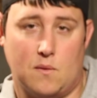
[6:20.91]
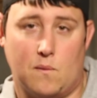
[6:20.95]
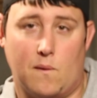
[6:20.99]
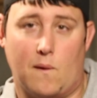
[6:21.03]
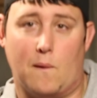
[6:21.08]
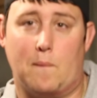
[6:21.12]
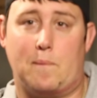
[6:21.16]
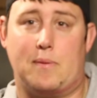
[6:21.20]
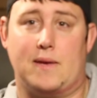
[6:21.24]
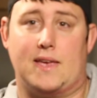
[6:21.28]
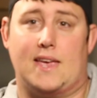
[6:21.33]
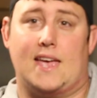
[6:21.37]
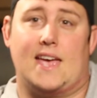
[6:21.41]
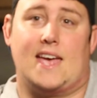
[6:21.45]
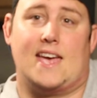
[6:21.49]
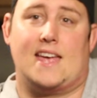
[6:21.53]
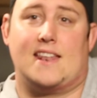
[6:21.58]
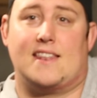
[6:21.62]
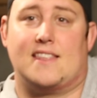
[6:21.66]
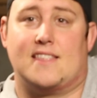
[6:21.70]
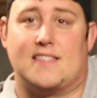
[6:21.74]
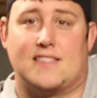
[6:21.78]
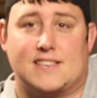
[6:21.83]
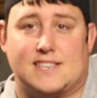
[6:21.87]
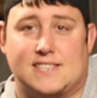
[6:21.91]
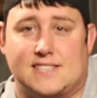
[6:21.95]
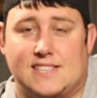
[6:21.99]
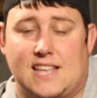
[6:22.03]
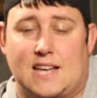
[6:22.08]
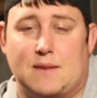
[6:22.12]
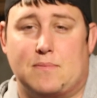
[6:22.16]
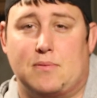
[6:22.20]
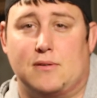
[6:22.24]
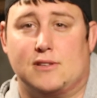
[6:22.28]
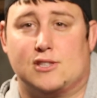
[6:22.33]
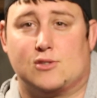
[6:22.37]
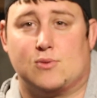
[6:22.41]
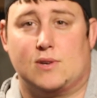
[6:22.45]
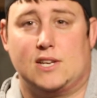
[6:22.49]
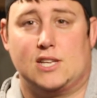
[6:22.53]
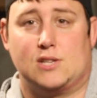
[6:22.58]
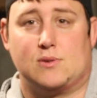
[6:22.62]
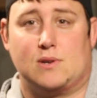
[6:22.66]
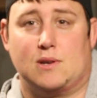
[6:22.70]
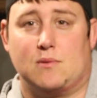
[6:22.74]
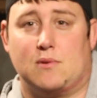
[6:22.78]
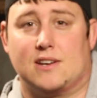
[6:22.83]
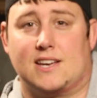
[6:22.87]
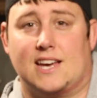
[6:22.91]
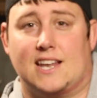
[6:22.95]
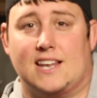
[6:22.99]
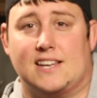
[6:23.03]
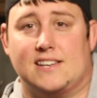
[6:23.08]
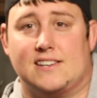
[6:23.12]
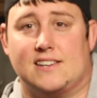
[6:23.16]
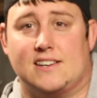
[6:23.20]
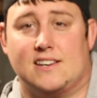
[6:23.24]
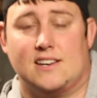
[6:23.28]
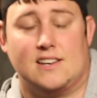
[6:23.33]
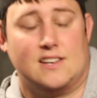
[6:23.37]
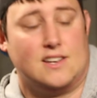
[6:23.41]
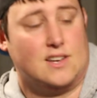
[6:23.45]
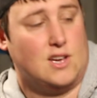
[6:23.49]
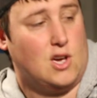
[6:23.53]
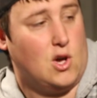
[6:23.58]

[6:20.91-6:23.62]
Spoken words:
will be in the Snap-on 2021 calendar.